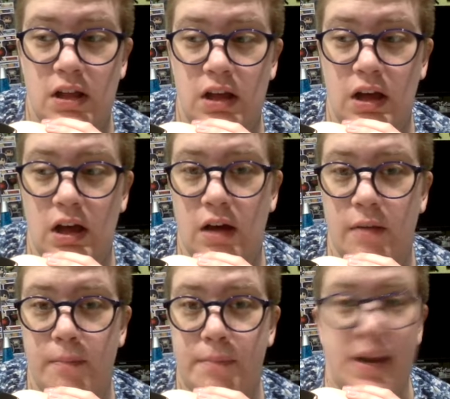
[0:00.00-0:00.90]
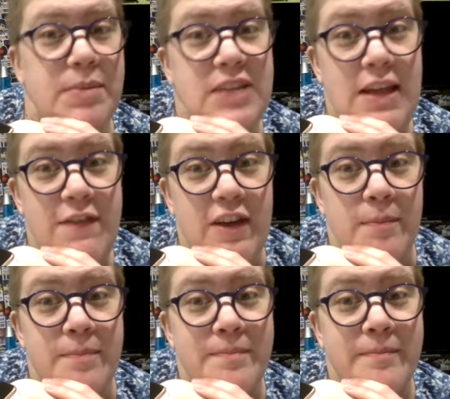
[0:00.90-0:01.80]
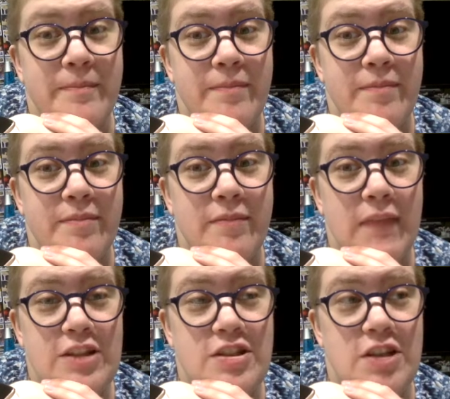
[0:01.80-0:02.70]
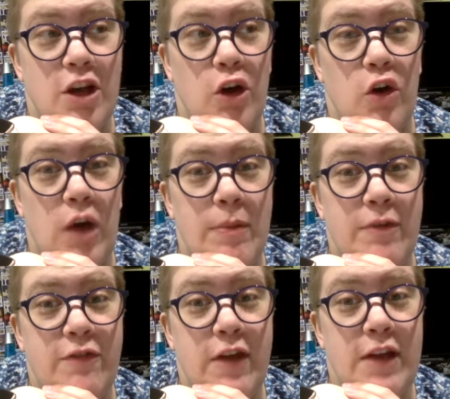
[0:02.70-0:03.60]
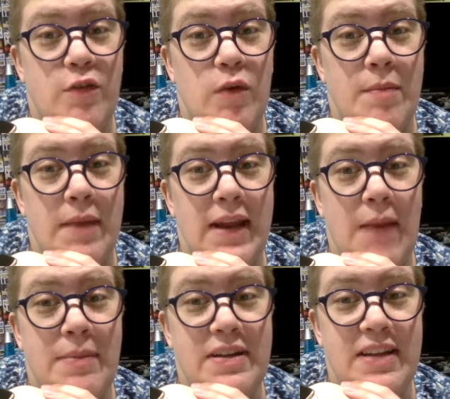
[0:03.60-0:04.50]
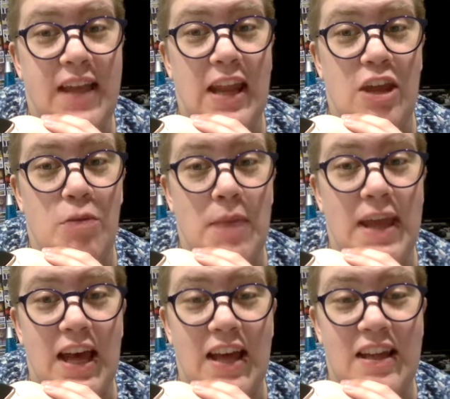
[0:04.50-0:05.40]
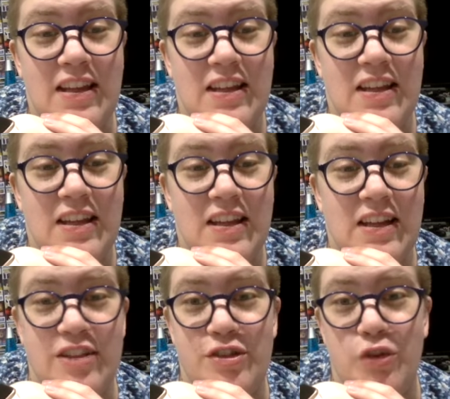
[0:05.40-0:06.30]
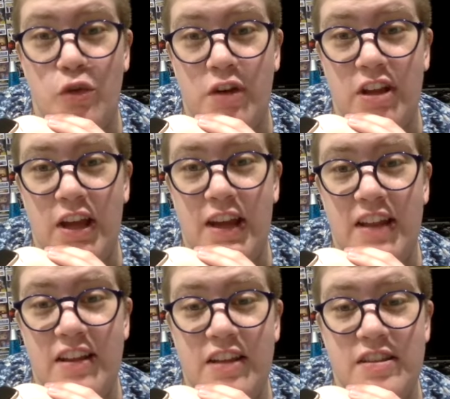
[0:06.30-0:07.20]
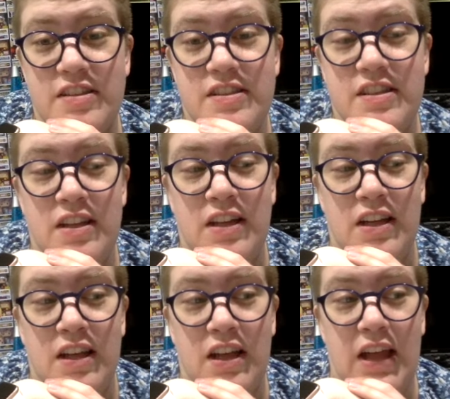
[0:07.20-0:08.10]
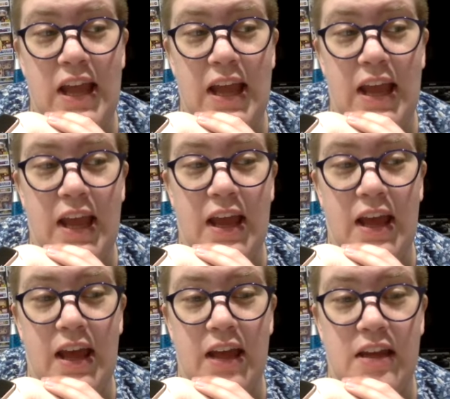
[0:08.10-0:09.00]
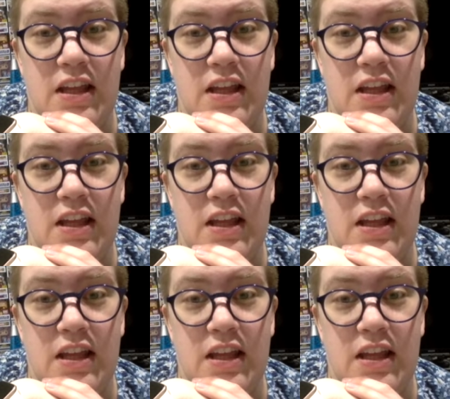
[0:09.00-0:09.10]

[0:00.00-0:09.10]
but I believe him. And so I'm afraid for what might happen to Kenny Omega, in storyline at least. And